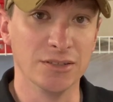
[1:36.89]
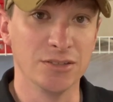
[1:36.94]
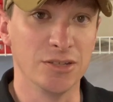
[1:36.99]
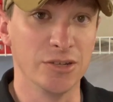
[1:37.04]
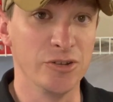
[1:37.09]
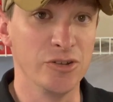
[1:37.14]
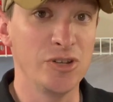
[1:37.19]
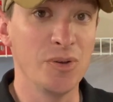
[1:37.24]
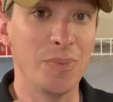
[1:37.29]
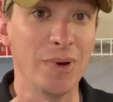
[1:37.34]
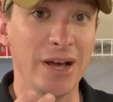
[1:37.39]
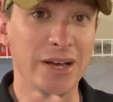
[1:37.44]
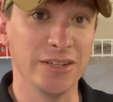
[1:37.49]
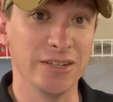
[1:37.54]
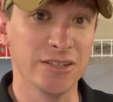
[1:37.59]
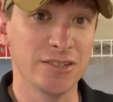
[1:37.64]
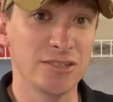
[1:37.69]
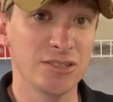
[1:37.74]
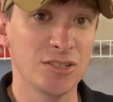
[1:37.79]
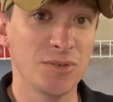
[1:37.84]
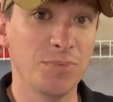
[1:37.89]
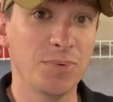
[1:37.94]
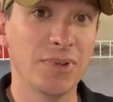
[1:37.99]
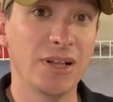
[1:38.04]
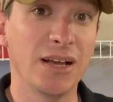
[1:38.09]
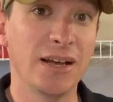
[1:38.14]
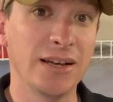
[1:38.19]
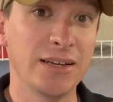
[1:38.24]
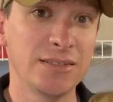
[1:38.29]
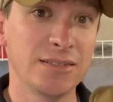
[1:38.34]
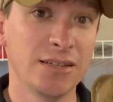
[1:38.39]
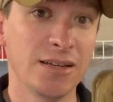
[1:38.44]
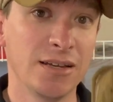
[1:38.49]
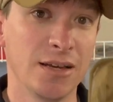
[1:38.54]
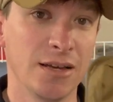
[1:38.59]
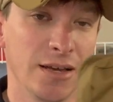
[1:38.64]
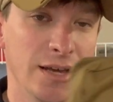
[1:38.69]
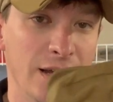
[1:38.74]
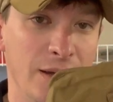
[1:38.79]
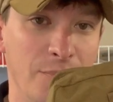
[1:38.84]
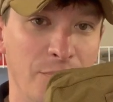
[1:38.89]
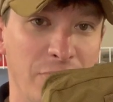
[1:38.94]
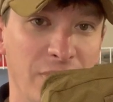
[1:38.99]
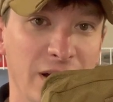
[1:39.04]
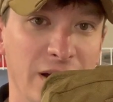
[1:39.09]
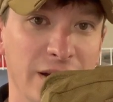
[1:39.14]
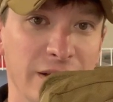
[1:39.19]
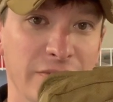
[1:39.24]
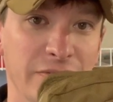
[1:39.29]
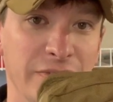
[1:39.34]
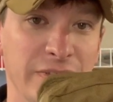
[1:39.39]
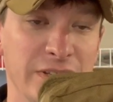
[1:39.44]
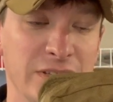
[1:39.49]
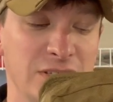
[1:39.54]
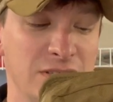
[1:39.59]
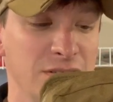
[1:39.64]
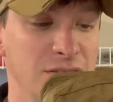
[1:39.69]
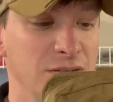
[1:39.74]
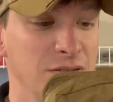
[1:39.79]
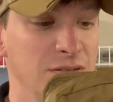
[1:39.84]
So you could buy just the supplies and buy this